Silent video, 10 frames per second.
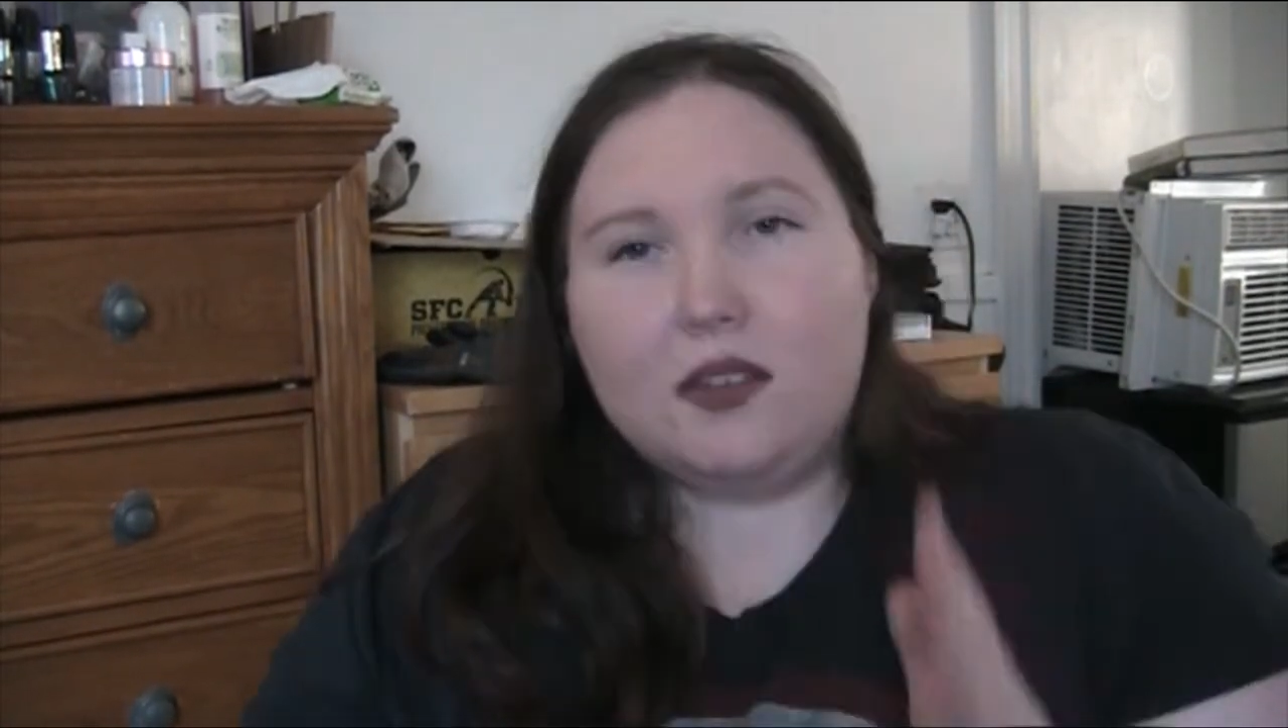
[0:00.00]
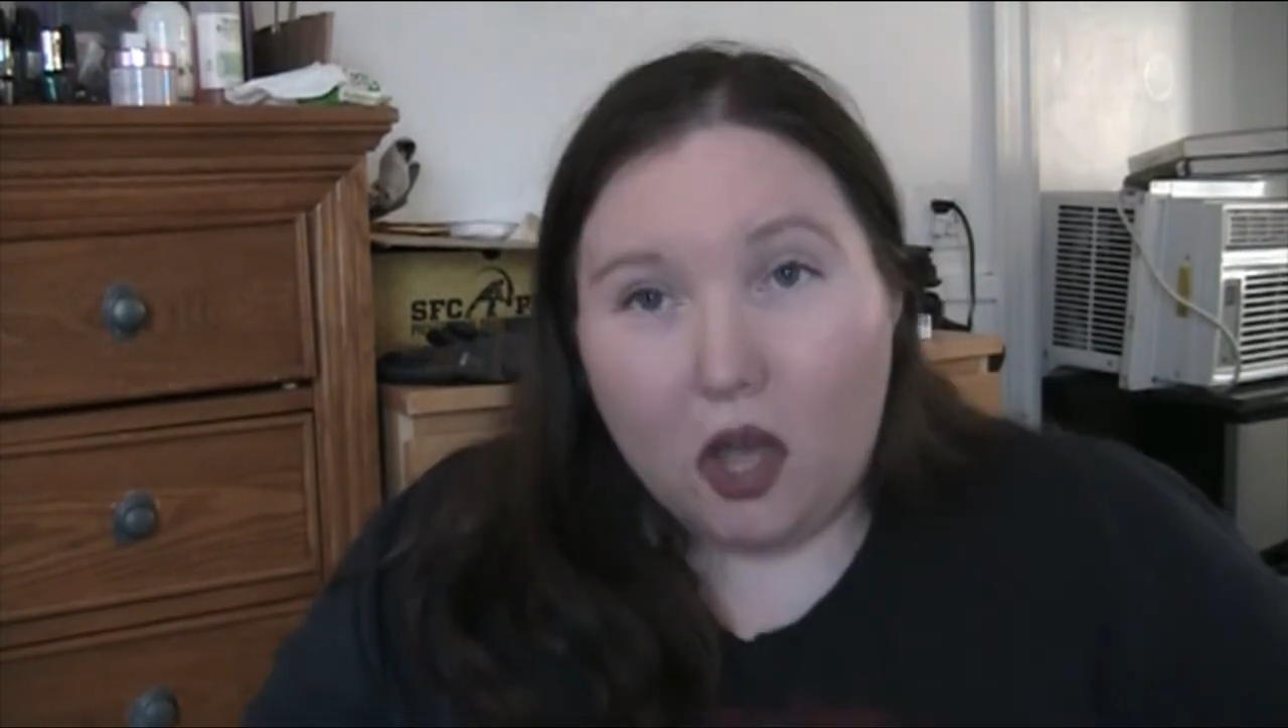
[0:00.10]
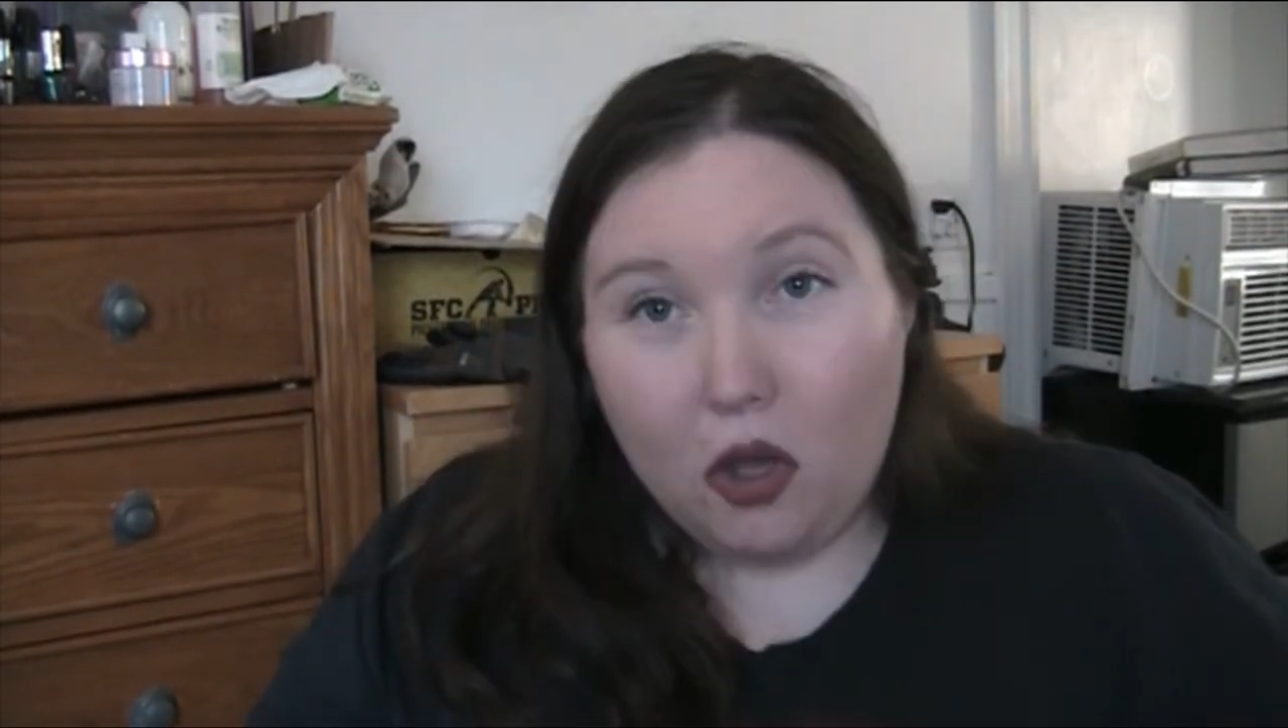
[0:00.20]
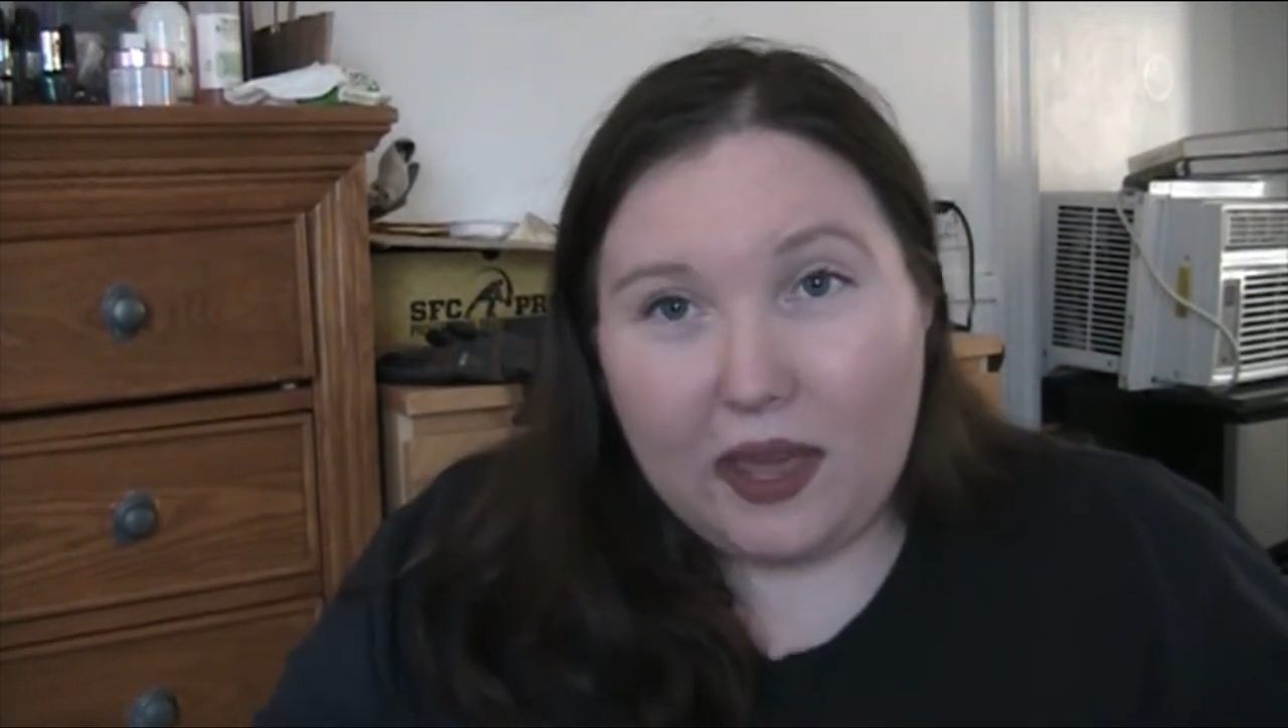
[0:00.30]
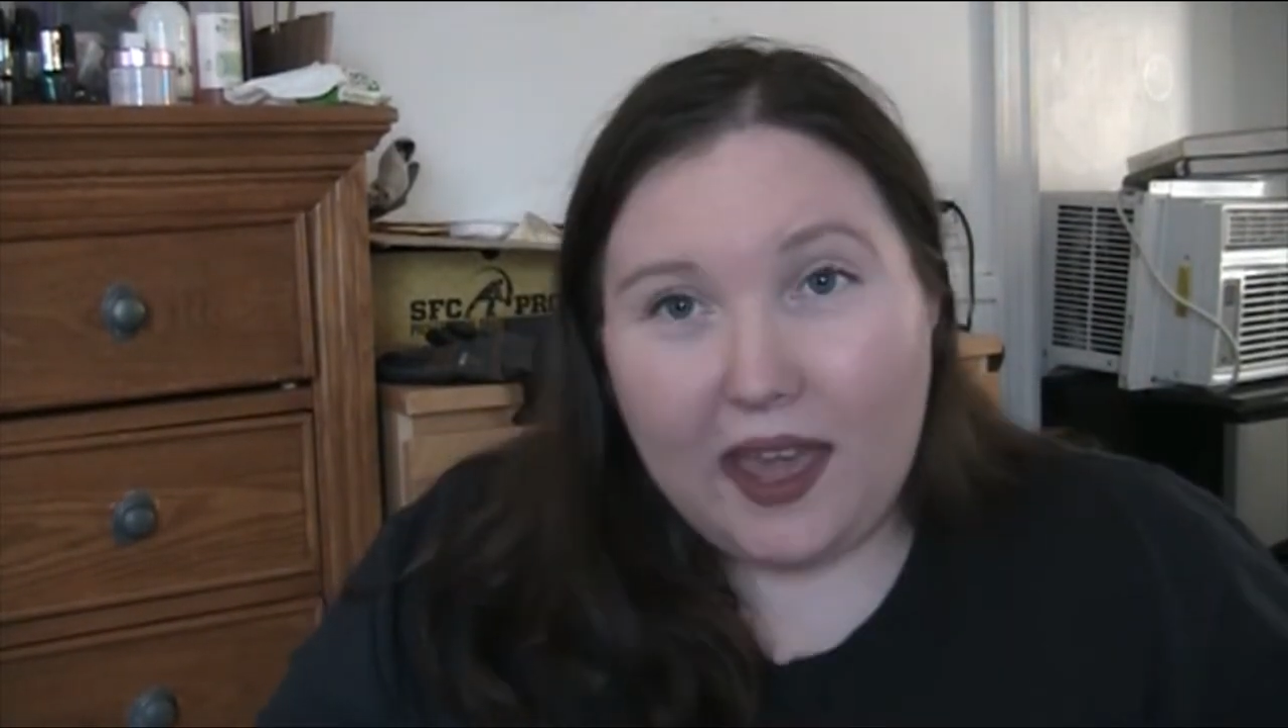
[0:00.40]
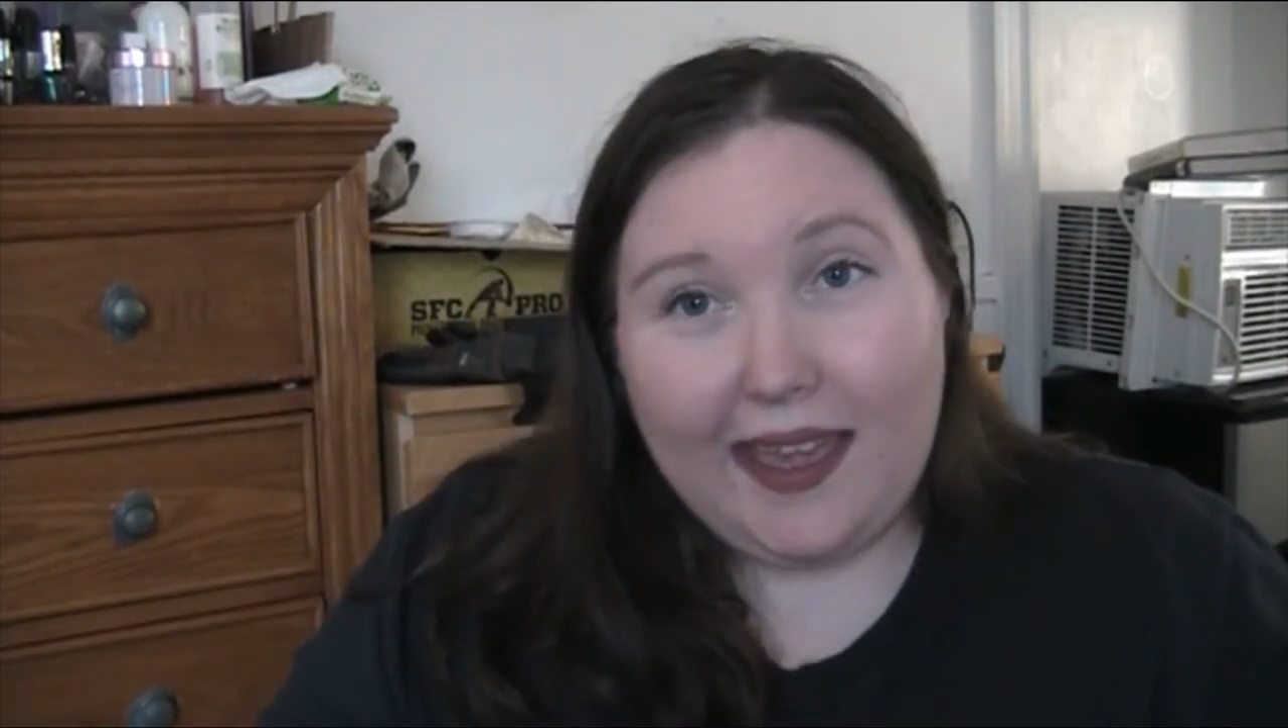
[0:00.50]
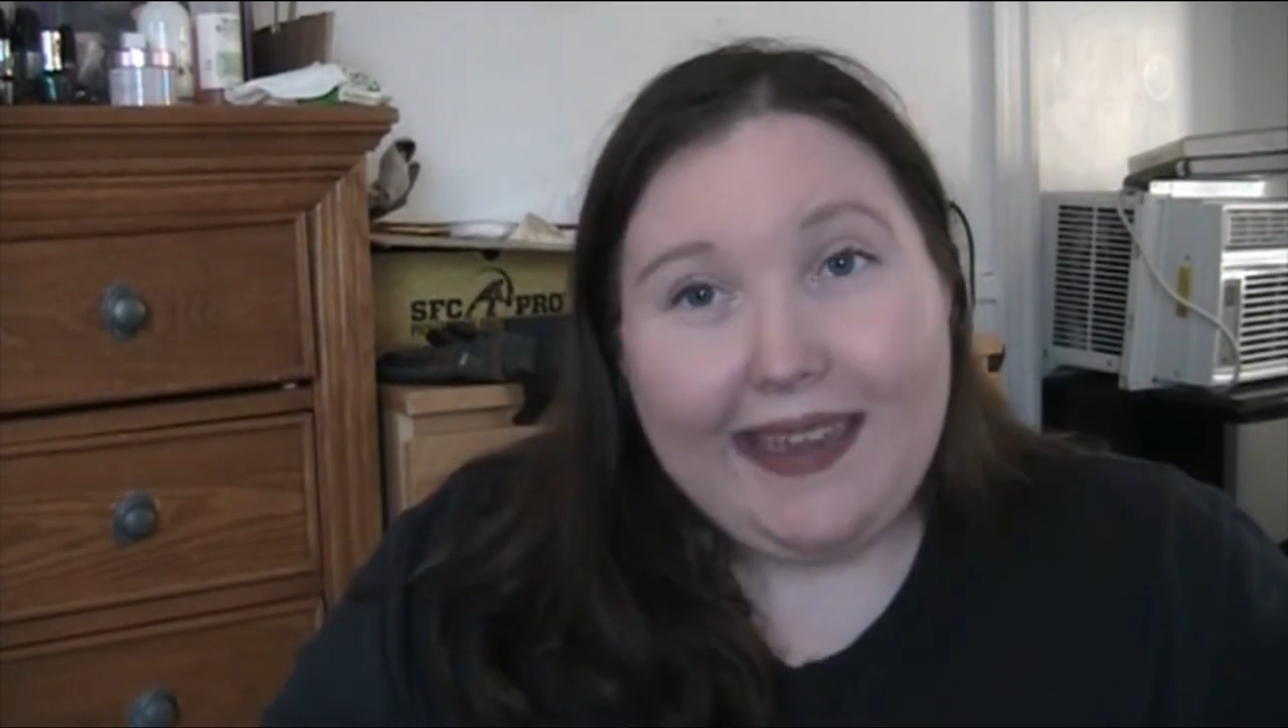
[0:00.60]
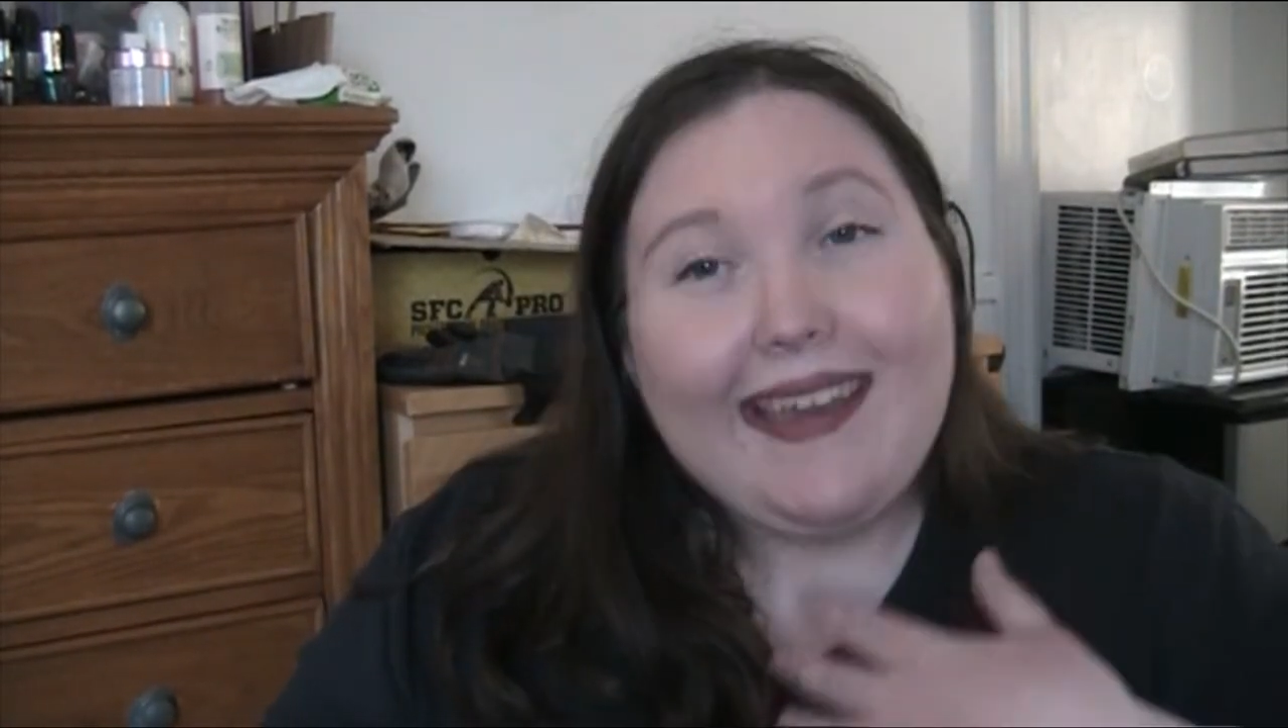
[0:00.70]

Okay,